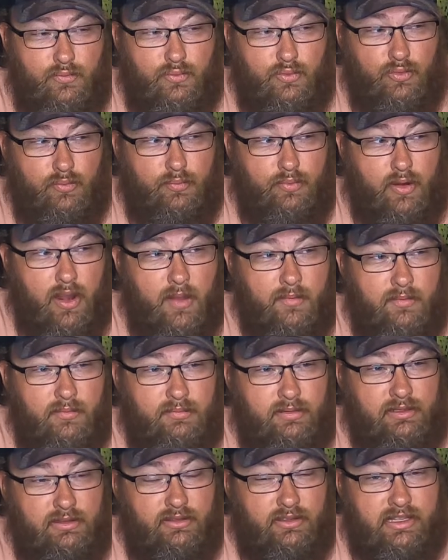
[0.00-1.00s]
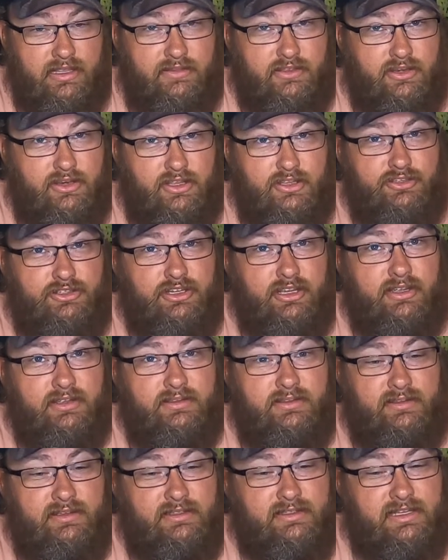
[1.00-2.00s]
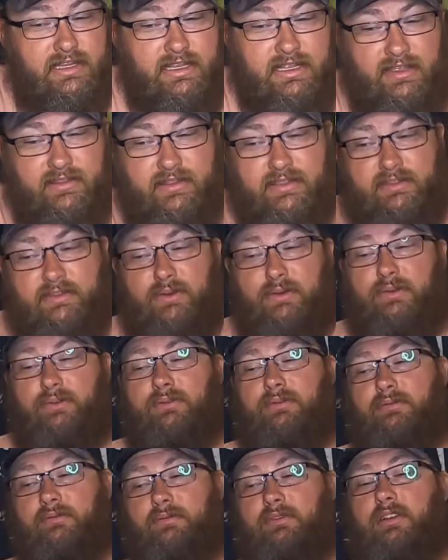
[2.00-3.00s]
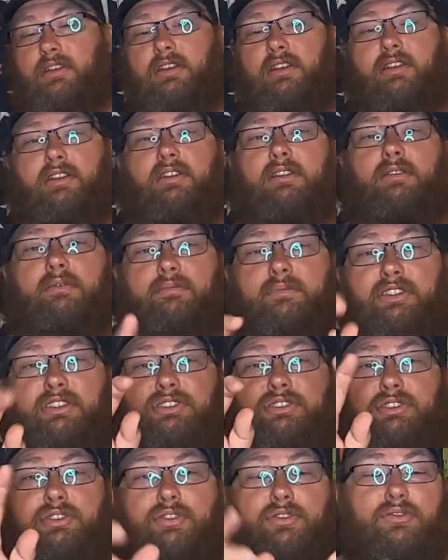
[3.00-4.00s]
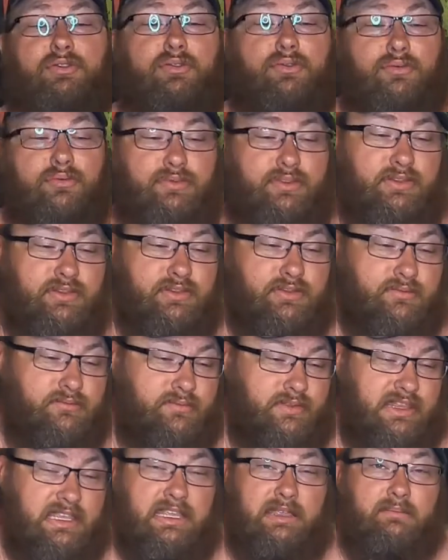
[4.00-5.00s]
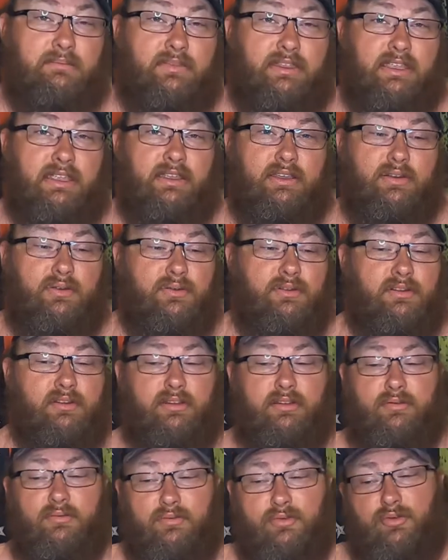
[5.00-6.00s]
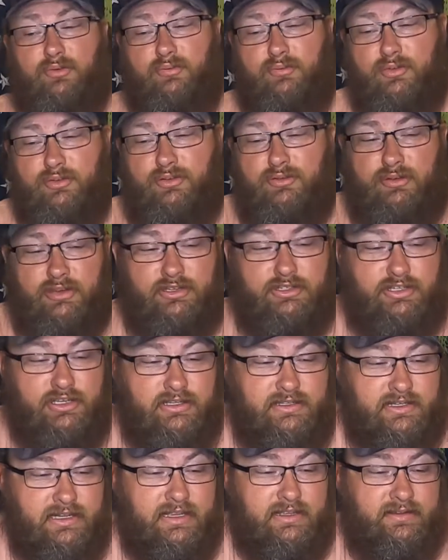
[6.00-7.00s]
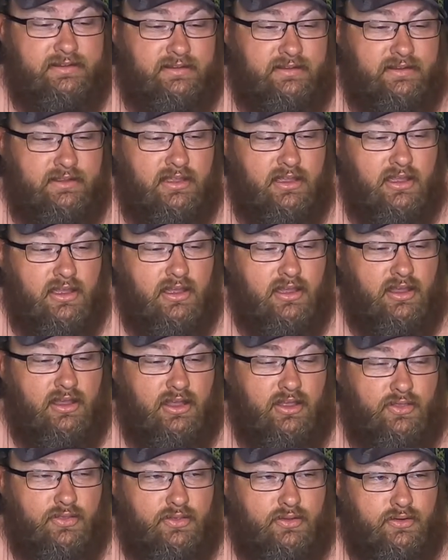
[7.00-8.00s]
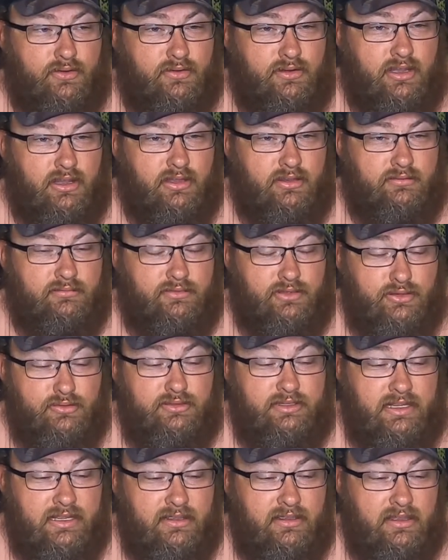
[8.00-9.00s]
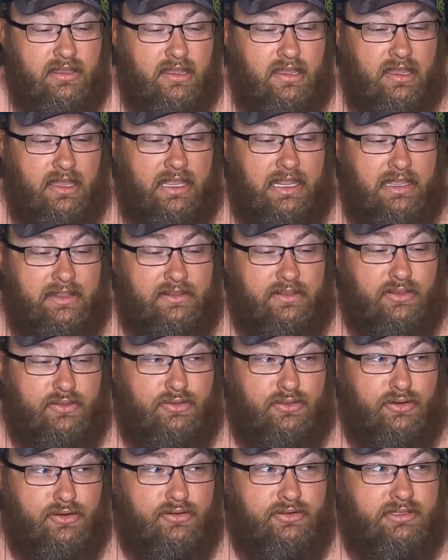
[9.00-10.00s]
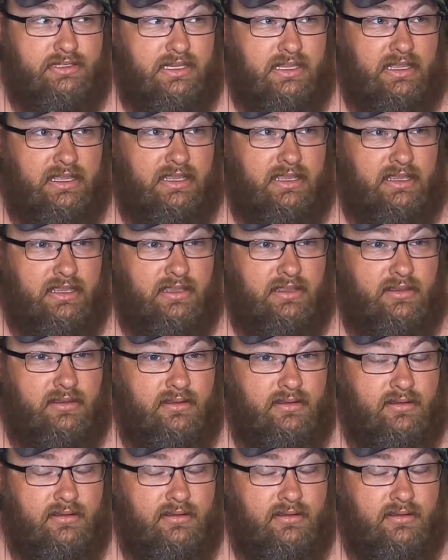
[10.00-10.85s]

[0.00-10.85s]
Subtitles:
will probably look at the nunchucks, since I got this whole Ninja Turtle theme thing going on. We'll do nunchucks next on Tuesday, and then Thursday